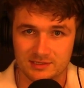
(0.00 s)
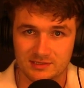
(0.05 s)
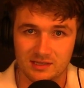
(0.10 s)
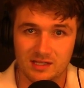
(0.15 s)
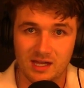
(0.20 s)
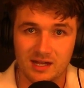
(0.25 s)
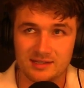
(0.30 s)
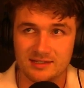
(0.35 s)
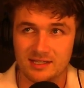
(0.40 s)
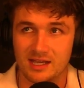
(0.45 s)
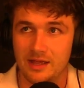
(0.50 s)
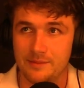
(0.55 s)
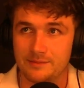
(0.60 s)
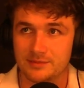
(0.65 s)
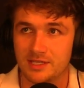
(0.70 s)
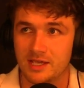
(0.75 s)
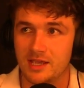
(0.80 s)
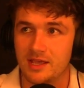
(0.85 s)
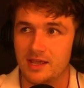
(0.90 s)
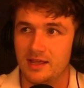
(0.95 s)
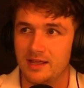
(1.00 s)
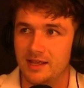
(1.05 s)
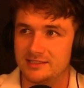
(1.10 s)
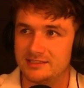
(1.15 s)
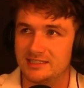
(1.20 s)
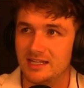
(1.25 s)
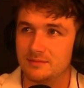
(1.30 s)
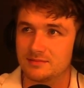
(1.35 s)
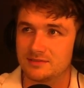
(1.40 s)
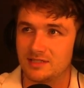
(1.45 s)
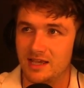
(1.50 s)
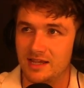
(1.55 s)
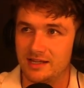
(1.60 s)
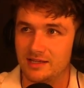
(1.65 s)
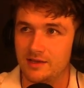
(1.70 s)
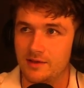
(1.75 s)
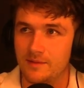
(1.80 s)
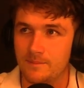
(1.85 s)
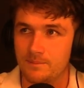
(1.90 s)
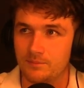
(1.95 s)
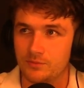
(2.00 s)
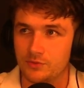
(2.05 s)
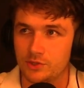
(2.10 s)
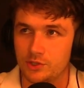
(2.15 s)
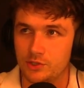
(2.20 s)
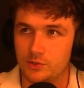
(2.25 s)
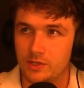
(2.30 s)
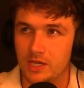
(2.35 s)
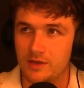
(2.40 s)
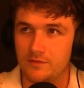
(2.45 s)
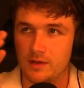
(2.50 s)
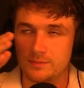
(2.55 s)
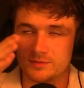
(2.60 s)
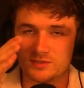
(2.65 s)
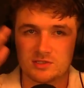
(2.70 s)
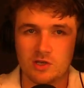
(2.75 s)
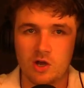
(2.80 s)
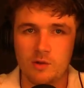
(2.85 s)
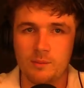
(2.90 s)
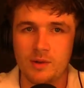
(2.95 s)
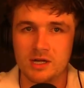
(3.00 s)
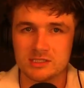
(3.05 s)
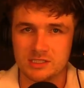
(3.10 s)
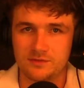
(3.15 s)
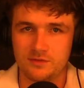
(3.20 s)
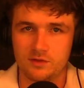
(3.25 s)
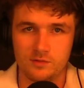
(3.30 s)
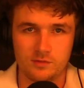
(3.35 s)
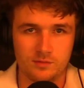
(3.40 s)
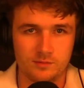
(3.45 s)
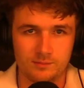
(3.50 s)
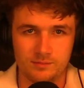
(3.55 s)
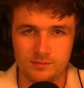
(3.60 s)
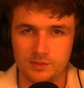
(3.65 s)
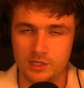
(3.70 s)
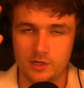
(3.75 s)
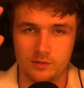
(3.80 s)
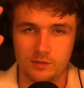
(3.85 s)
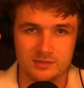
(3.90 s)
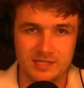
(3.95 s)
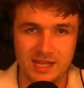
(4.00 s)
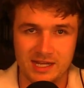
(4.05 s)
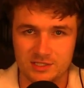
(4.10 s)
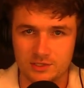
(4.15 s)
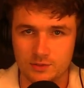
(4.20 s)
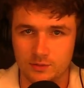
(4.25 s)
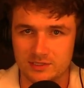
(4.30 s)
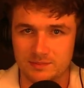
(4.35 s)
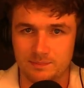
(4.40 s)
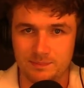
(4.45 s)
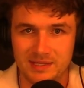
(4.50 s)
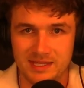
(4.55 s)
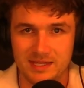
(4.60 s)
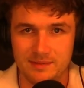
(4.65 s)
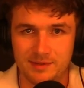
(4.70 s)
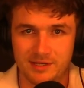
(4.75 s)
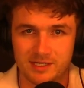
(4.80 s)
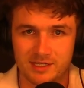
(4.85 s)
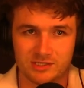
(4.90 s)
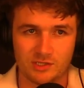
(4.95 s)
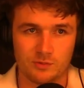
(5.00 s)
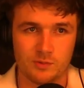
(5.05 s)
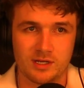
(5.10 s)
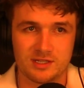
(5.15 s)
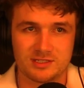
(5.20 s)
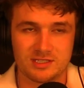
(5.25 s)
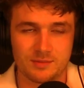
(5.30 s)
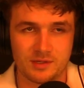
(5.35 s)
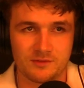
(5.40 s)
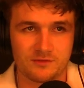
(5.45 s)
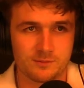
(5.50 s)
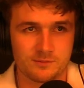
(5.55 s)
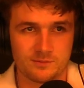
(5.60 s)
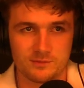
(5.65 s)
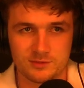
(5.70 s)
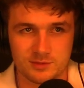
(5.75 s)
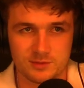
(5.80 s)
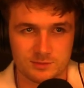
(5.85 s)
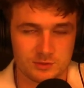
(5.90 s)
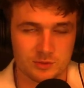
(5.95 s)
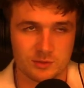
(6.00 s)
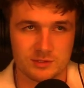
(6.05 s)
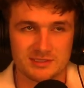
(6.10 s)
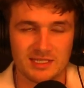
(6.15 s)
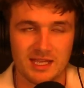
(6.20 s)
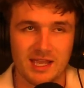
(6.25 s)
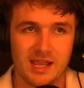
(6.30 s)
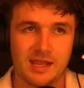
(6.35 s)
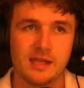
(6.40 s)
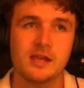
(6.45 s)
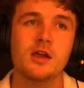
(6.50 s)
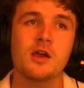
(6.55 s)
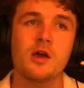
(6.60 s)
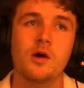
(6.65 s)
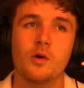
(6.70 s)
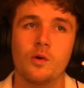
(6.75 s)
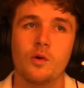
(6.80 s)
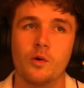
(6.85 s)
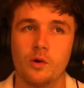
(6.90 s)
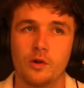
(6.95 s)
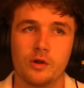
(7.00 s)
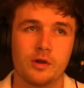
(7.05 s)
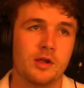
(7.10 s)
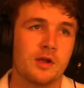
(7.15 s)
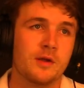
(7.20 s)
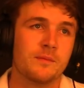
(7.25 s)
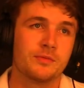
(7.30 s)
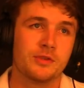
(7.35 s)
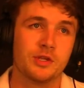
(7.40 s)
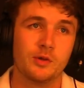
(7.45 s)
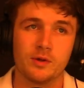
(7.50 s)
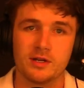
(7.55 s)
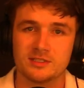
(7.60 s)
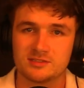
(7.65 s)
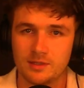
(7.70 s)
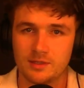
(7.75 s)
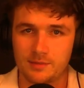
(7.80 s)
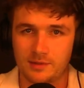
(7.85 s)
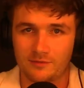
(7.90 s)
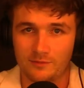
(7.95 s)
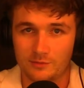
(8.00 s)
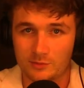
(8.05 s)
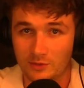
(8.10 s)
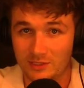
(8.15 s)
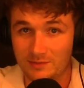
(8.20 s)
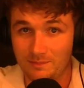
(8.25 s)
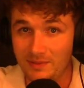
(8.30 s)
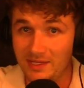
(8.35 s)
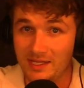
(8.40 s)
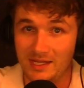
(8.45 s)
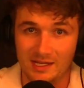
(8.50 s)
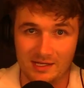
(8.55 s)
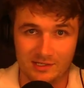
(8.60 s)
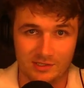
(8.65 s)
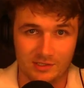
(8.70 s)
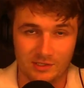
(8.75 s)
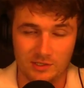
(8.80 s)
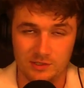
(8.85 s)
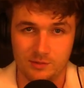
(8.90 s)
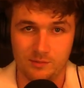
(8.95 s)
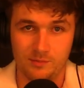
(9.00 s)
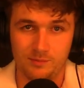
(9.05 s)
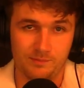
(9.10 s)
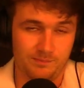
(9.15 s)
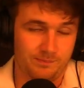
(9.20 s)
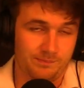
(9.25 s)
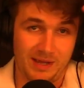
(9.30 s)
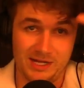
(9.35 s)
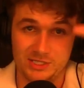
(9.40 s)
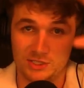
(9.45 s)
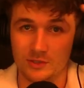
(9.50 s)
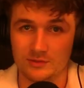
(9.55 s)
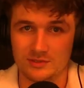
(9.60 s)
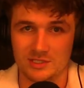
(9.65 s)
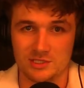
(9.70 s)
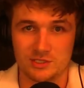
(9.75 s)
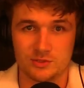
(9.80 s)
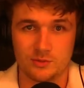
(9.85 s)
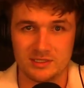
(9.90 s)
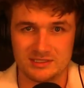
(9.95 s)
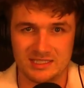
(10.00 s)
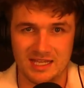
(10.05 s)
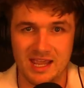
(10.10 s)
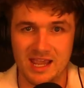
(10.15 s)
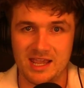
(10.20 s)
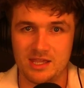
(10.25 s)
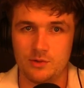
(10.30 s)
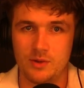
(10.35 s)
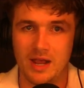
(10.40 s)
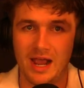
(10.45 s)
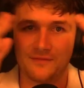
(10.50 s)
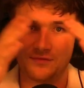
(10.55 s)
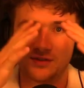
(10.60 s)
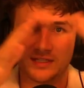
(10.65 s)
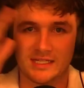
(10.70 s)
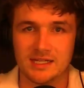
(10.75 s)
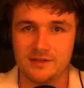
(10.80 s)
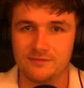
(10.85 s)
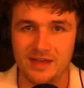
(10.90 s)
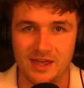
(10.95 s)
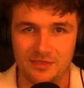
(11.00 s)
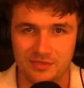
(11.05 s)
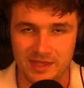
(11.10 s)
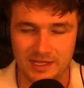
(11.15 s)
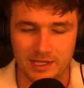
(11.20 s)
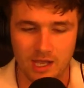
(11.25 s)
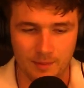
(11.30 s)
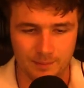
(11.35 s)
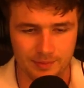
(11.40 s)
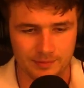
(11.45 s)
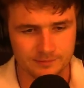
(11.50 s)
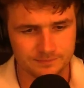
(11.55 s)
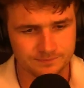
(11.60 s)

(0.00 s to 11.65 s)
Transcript: a lot of times it seems like you give up so much if you take choice B because you wanted something from some choice A, or you wanted something from choice B, and by choosing choice A you have to give that thing up.